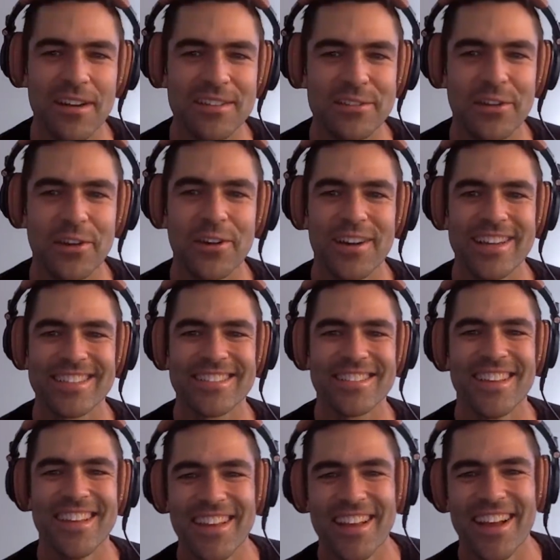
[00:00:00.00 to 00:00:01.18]
choice.
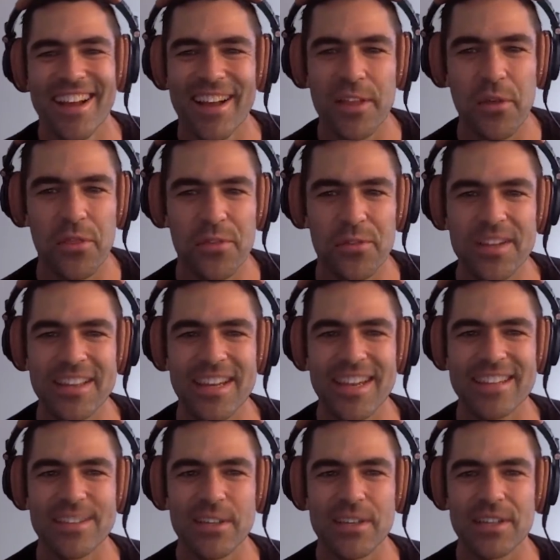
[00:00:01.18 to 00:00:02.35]
The three that I
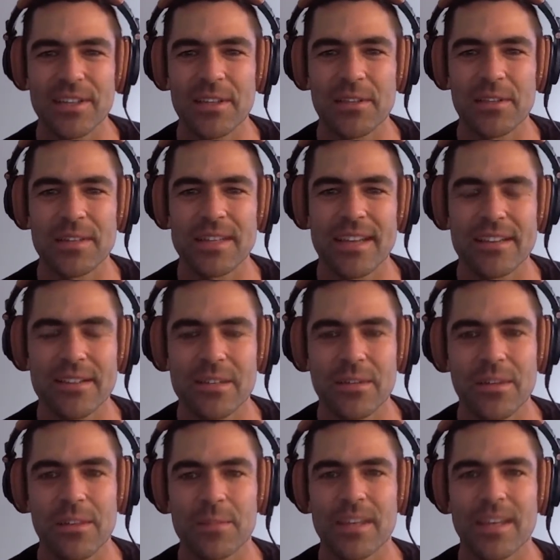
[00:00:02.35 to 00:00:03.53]
took
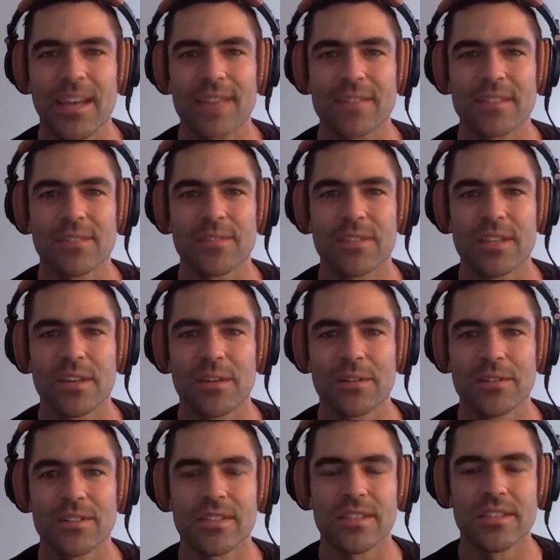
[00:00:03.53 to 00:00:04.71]
with me after the video
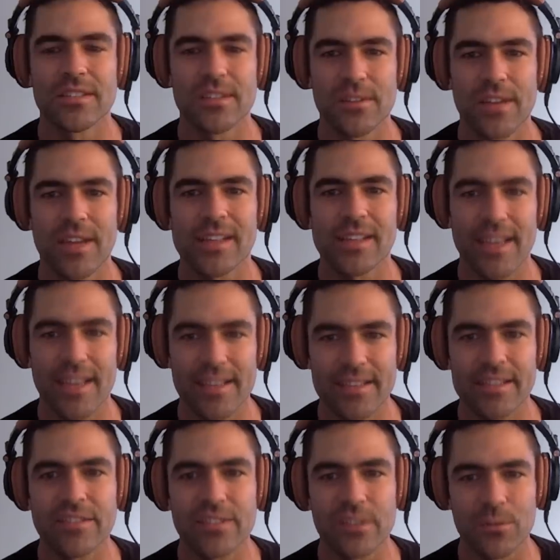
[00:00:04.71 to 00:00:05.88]
was the EZONE 98,
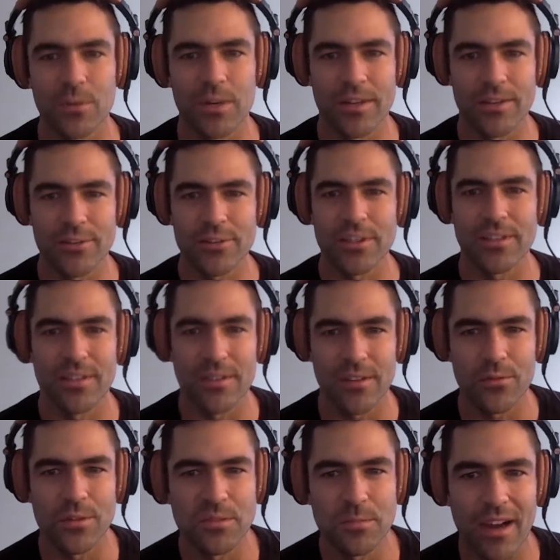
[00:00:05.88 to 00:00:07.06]
the EZONE 100, and then the
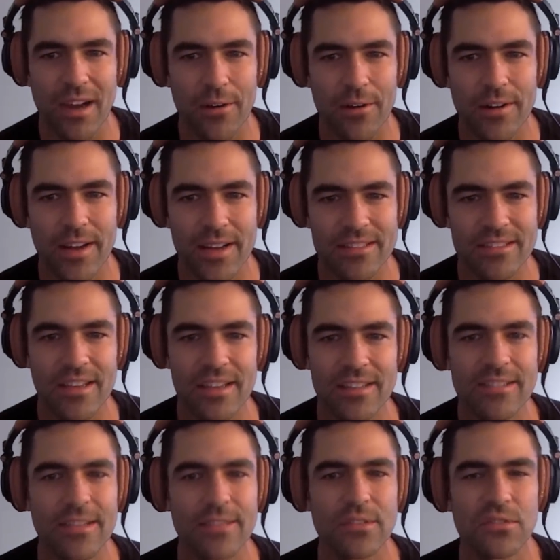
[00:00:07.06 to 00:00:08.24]
Twist Power X
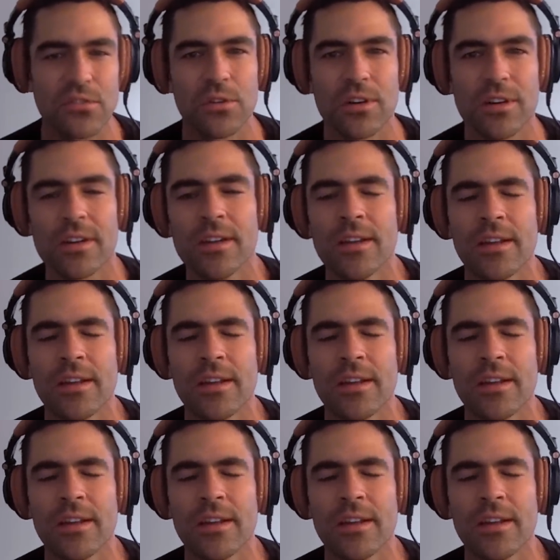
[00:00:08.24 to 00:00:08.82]
97 Tour.